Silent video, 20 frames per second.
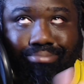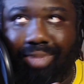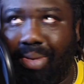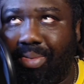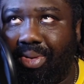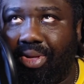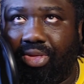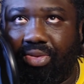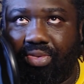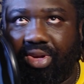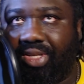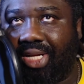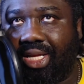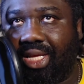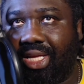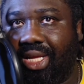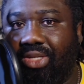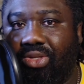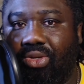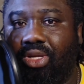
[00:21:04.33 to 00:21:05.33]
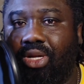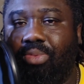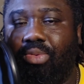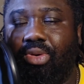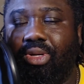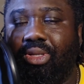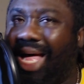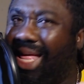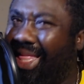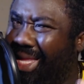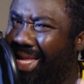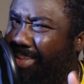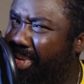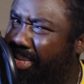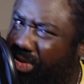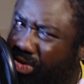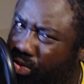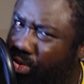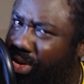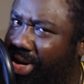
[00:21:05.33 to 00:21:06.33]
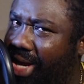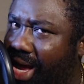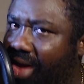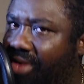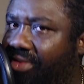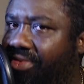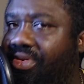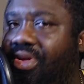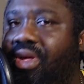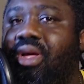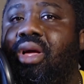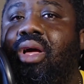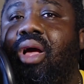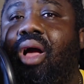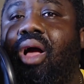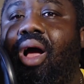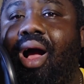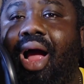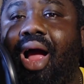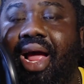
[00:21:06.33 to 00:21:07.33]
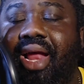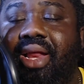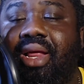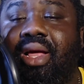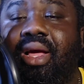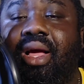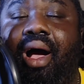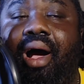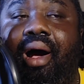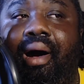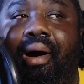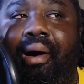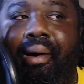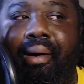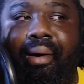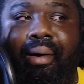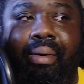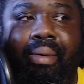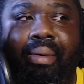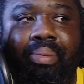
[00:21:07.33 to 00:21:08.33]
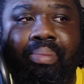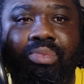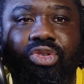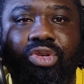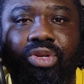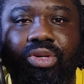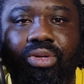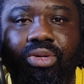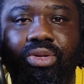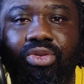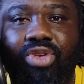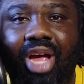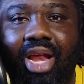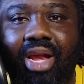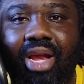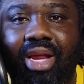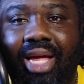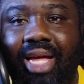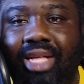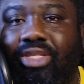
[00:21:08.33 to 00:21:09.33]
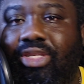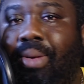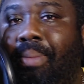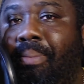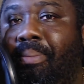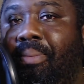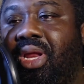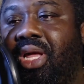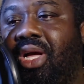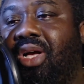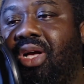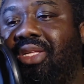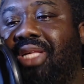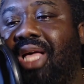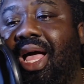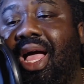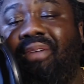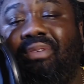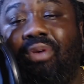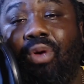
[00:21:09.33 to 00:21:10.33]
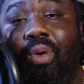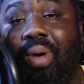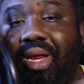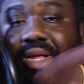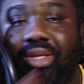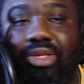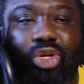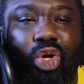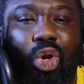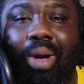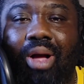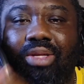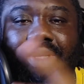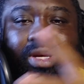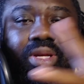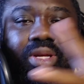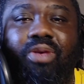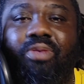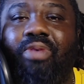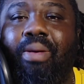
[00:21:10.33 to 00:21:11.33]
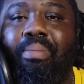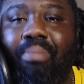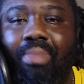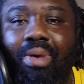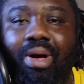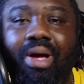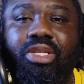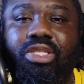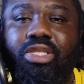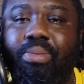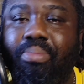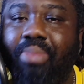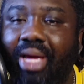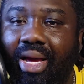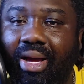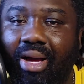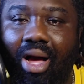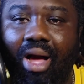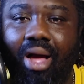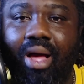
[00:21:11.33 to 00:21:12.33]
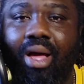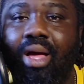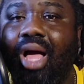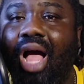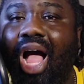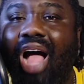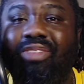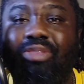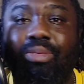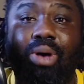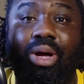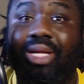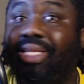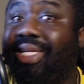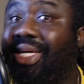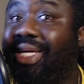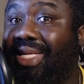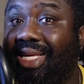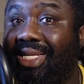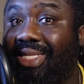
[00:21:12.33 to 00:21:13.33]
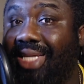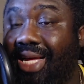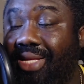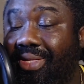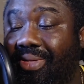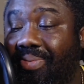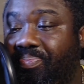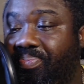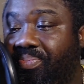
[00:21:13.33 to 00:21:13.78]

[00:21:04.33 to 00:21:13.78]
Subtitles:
maybe 3 Saturdays out of the month. I think maybe 2.5. All right. Trying to get some money because I have a wedding to go back to in November in Jamaica. I haven't bought the tickets yet.